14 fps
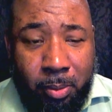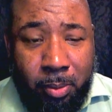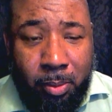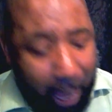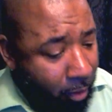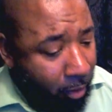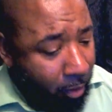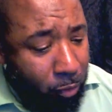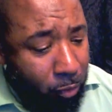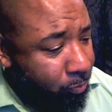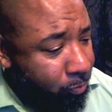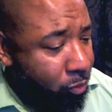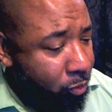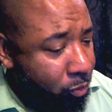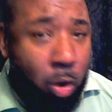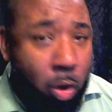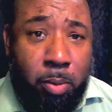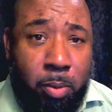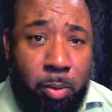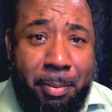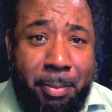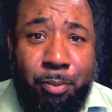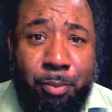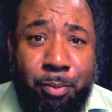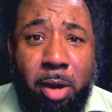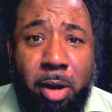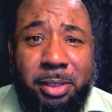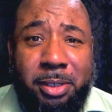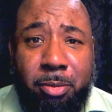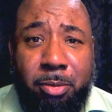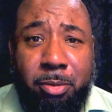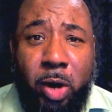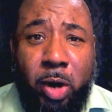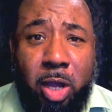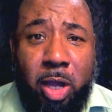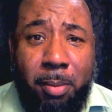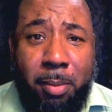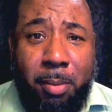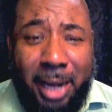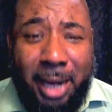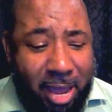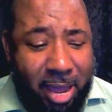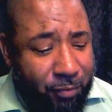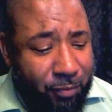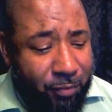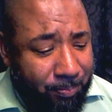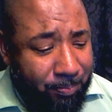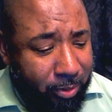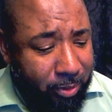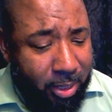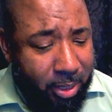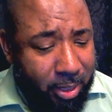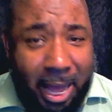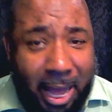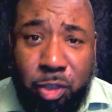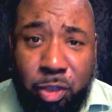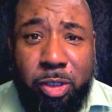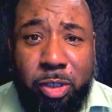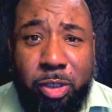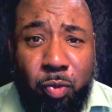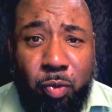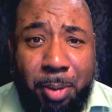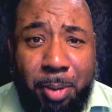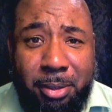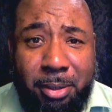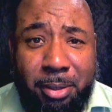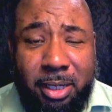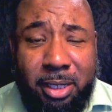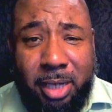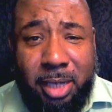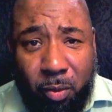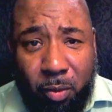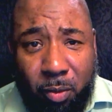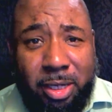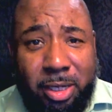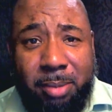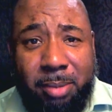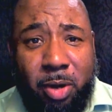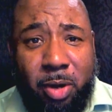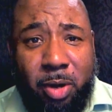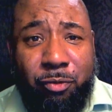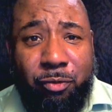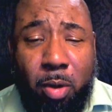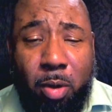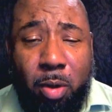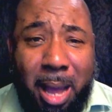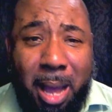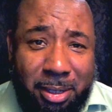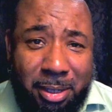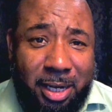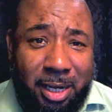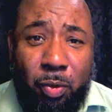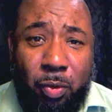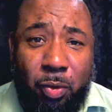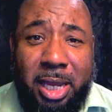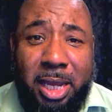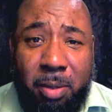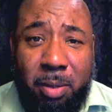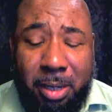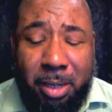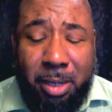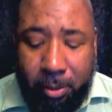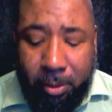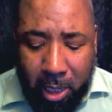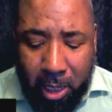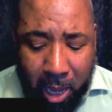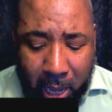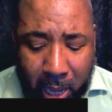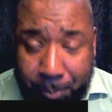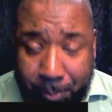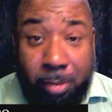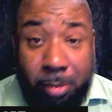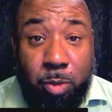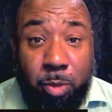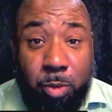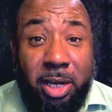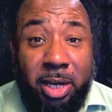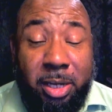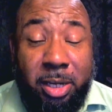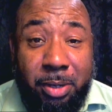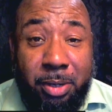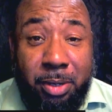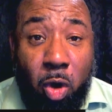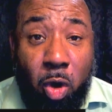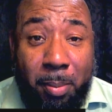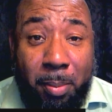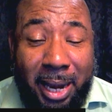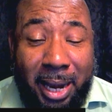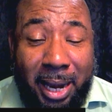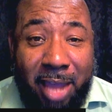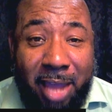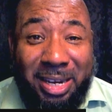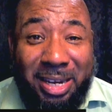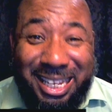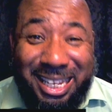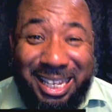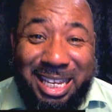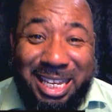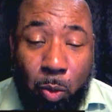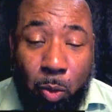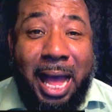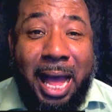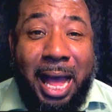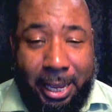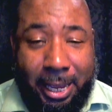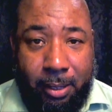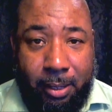I've been brought up a Democratic all my life. I switched to Republican, then I went to Democratic for Obama, then I went to Independent. I've pretty much been Independent all my life, and I see why.